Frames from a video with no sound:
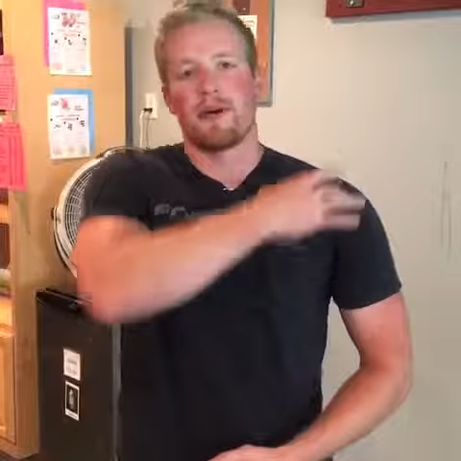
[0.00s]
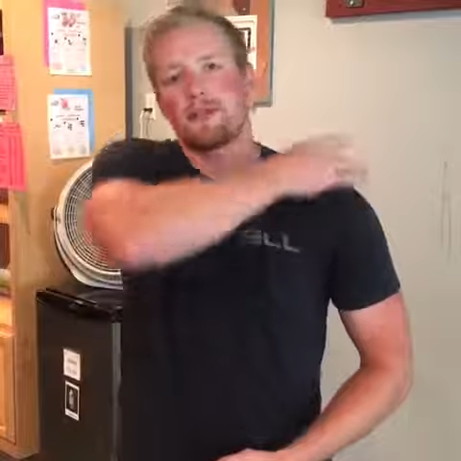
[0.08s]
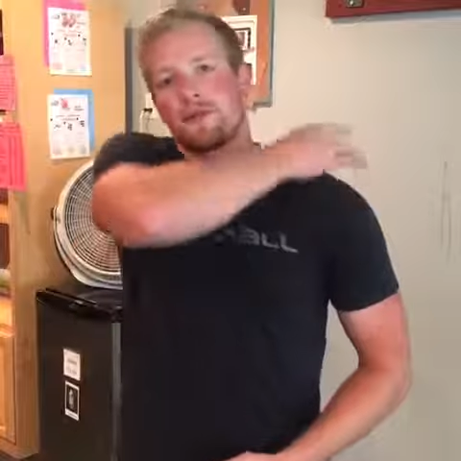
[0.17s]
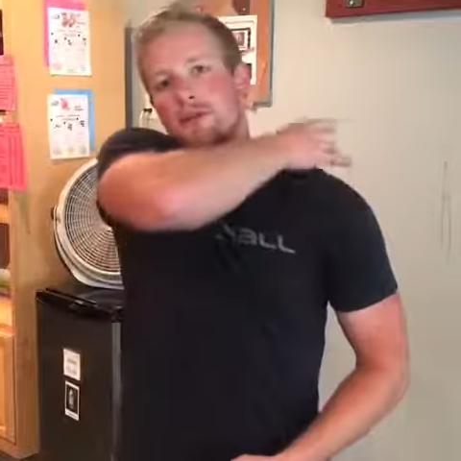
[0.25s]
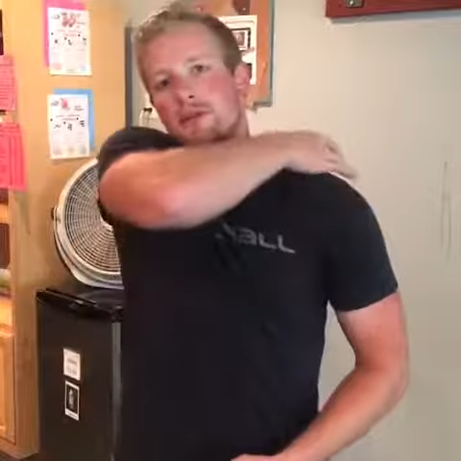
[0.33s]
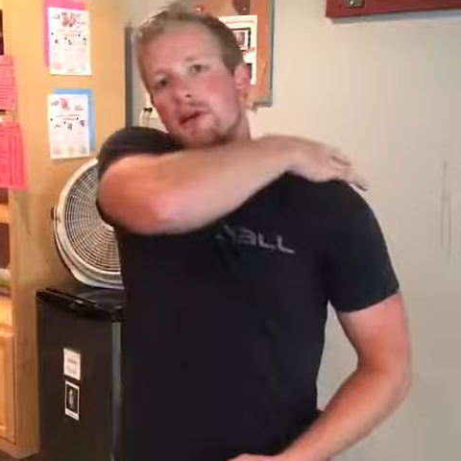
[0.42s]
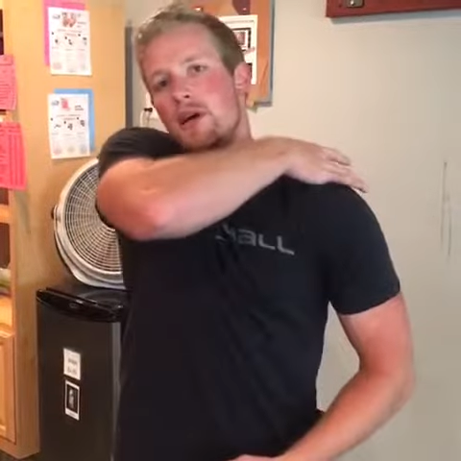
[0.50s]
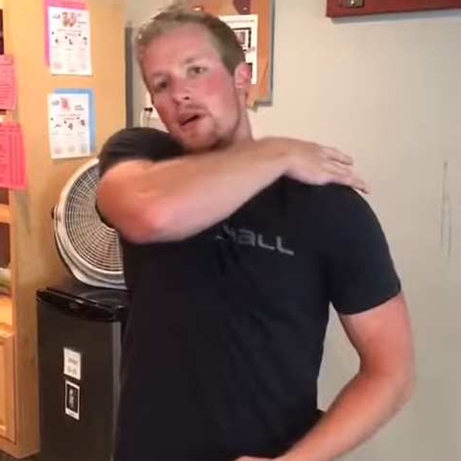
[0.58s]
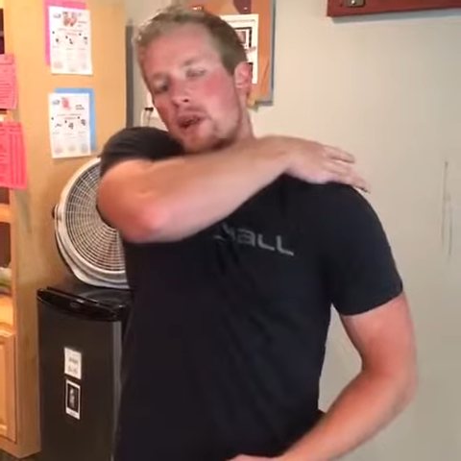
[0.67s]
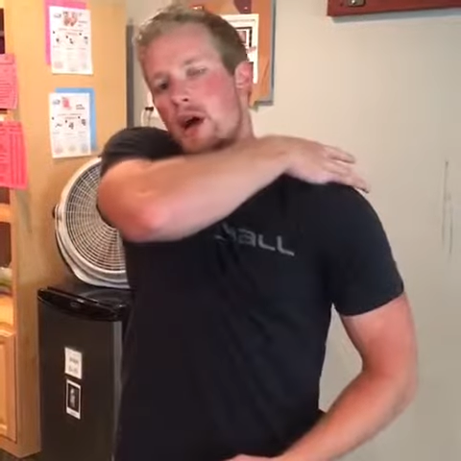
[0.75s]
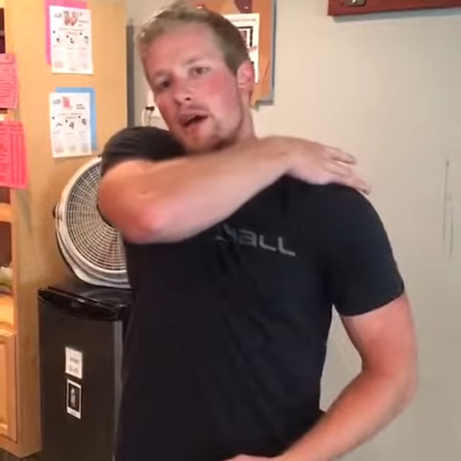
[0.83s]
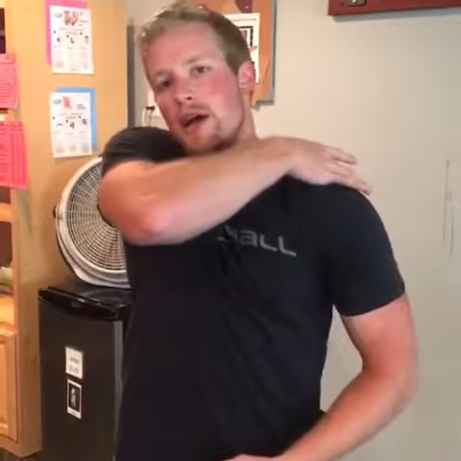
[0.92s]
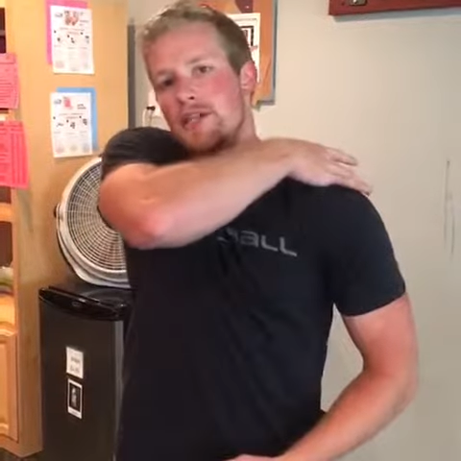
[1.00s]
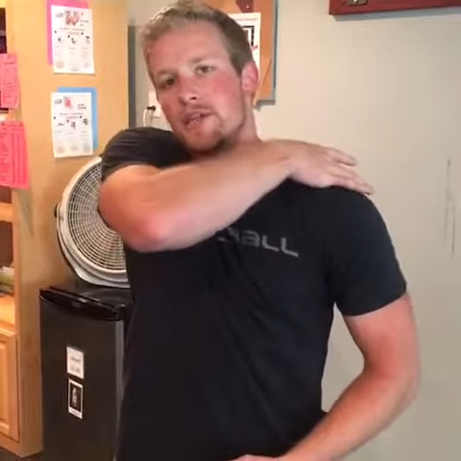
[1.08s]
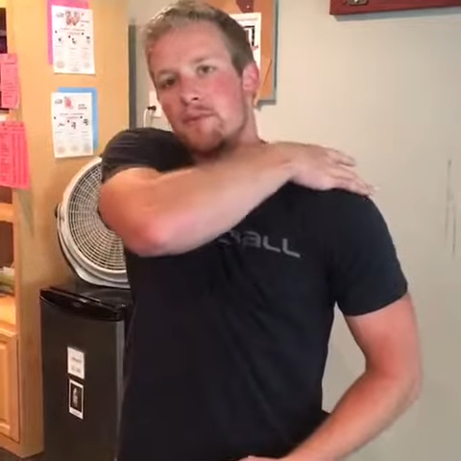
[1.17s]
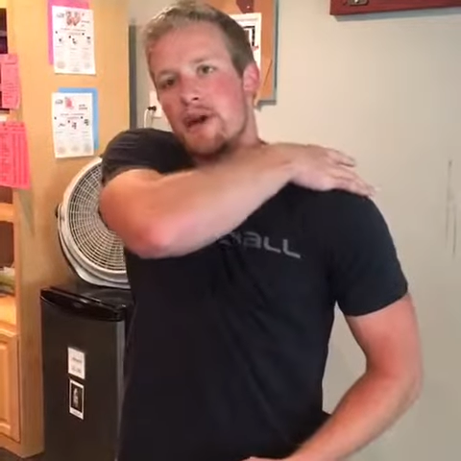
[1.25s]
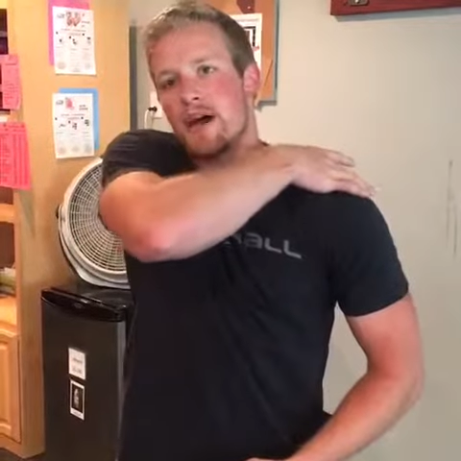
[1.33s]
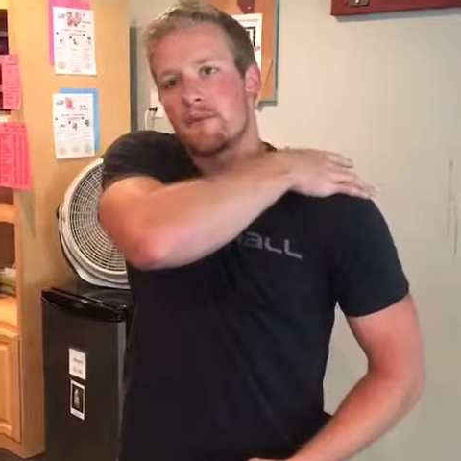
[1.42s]
muscles, elongates
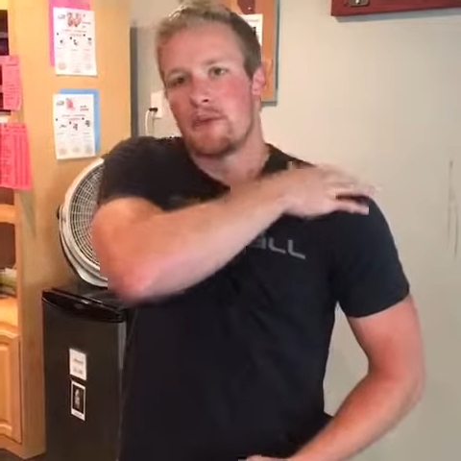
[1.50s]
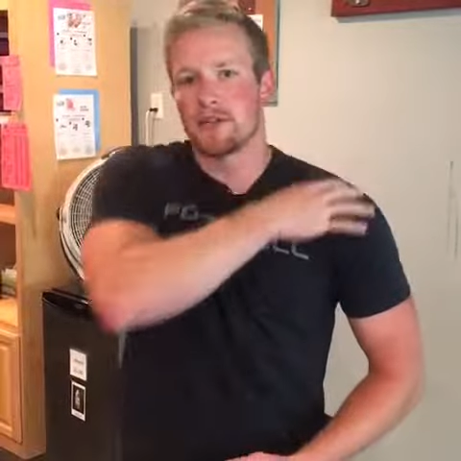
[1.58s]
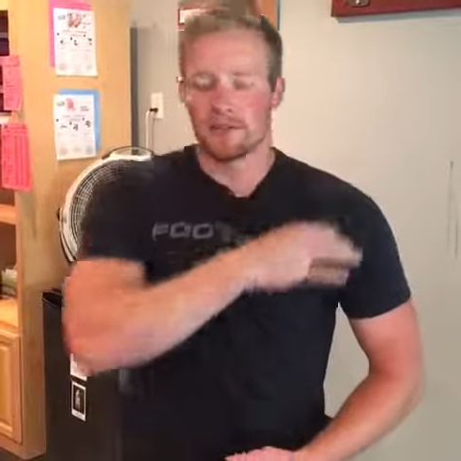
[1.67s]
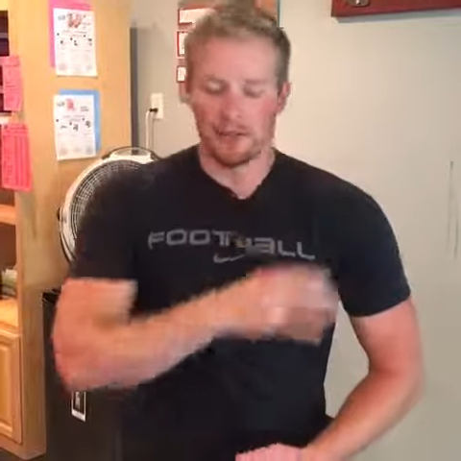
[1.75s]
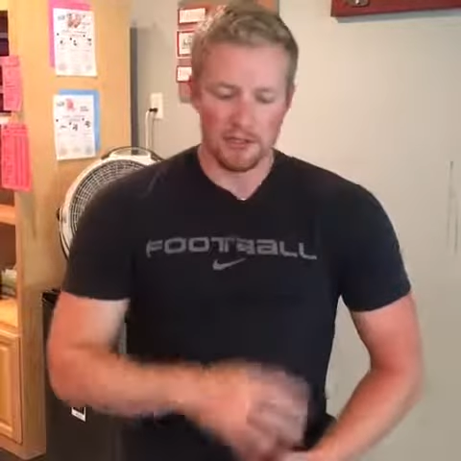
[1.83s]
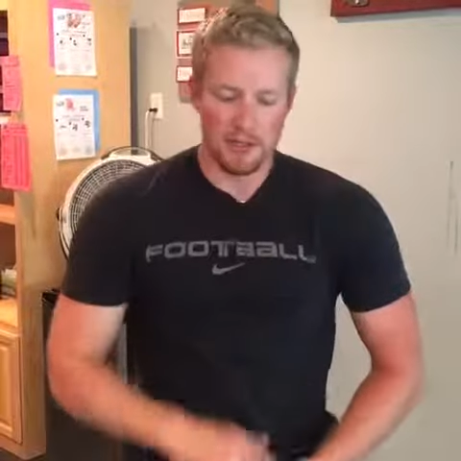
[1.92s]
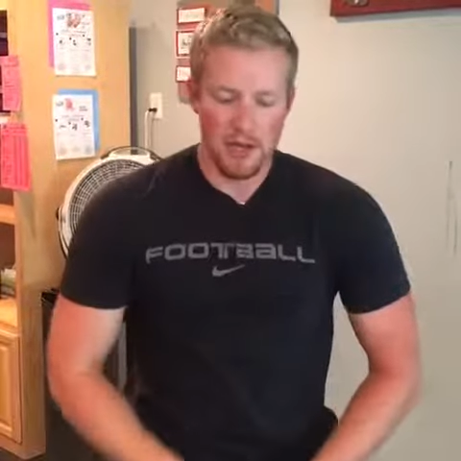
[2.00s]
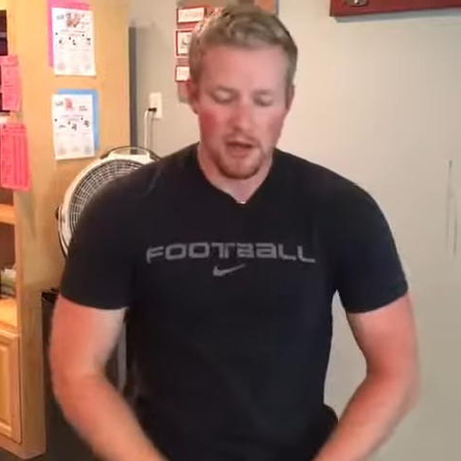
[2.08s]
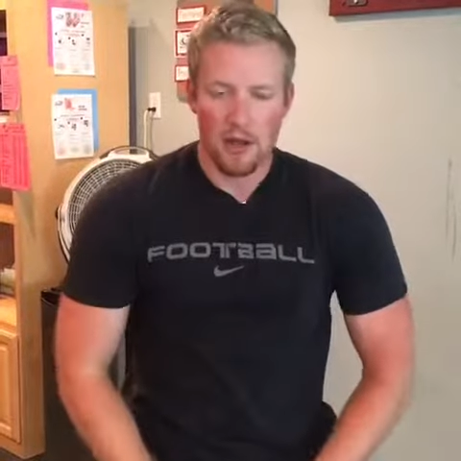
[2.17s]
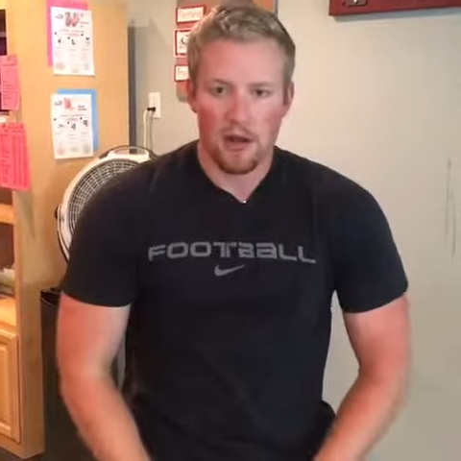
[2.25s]
our back muscles,